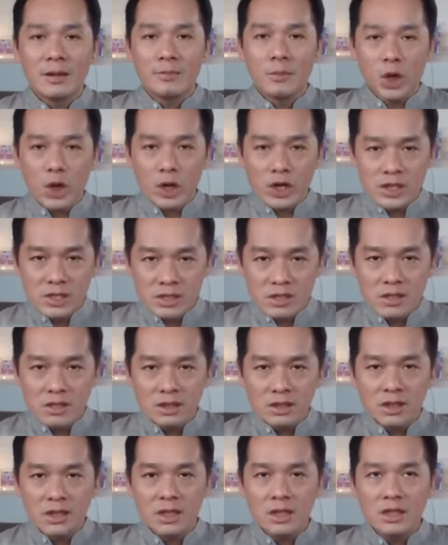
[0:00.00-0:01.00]

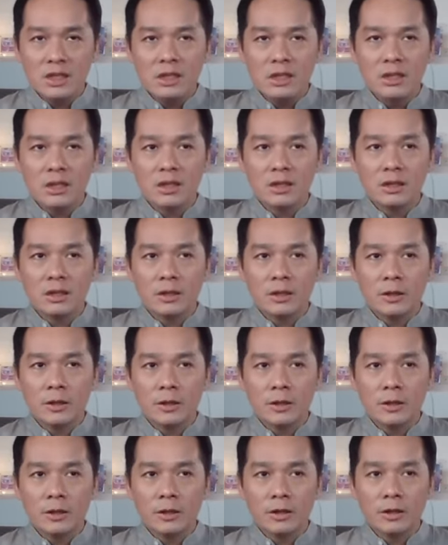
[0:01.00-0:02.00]
personally
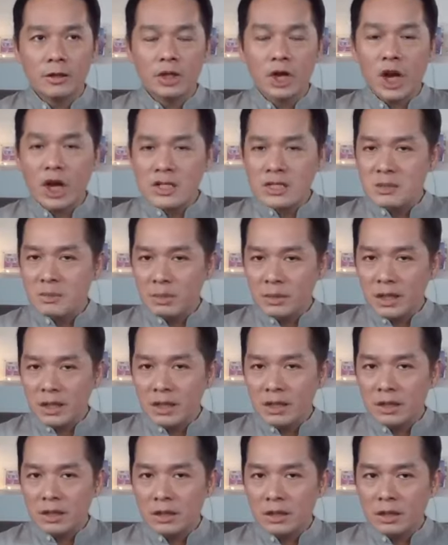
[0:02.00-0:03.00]

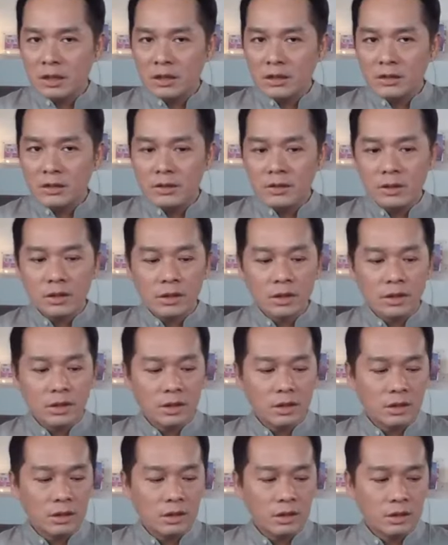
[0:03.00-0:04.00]
contemplated
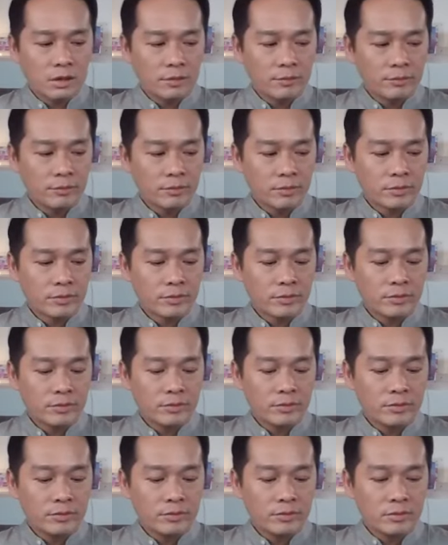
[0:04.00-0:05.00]
on
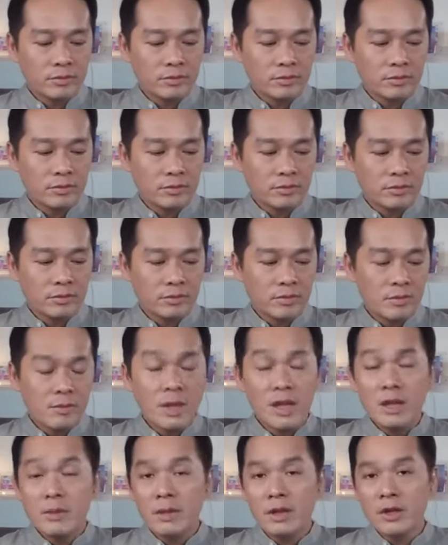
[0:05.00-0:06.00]

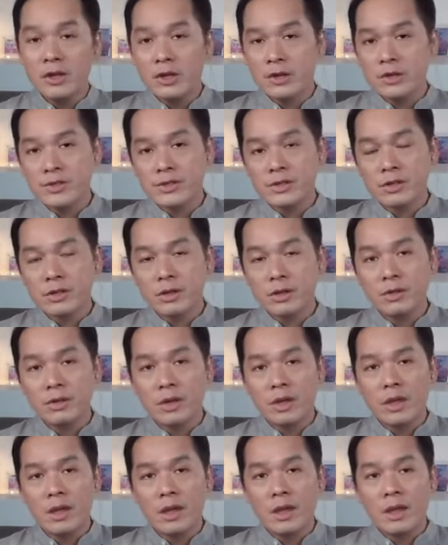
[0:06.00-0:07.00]
many years ago.
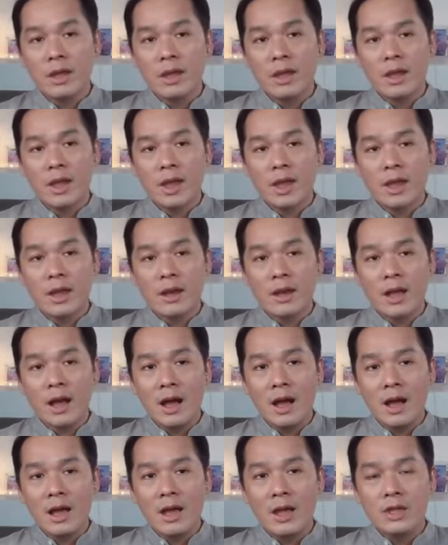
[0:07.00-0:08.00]
And
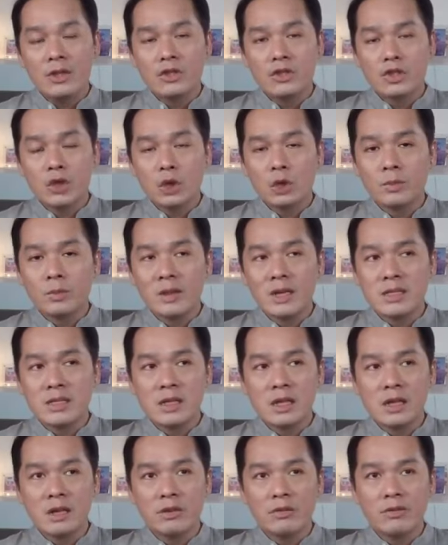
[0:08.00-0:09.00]
I told
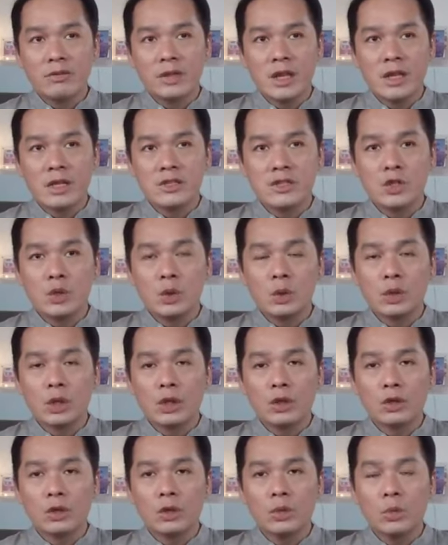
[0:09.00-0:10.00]
myself there is no
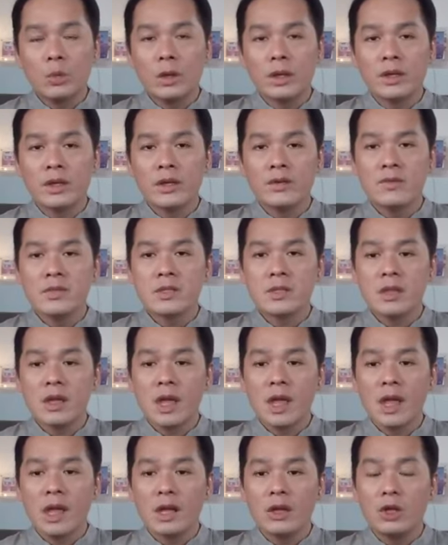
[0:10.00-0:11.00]
longer what ifs
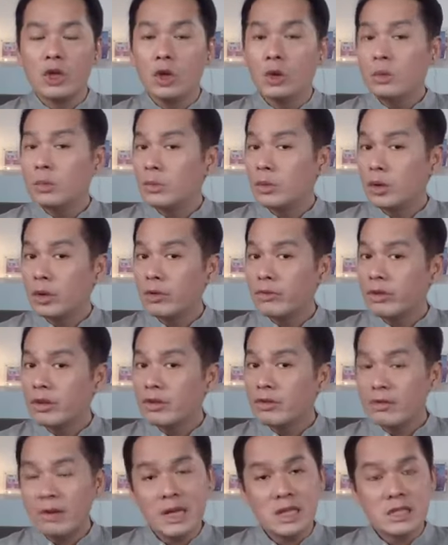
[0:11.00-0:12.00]
and no more
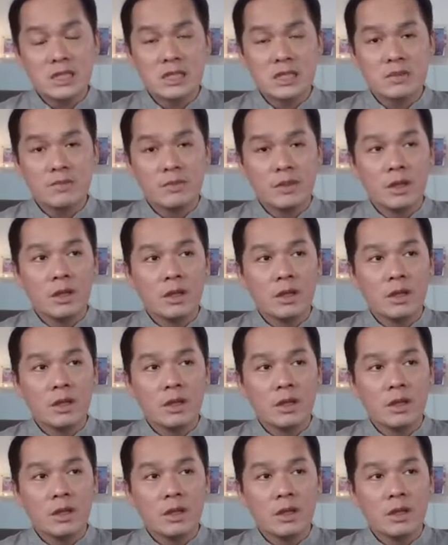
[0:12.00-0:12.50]
regrets.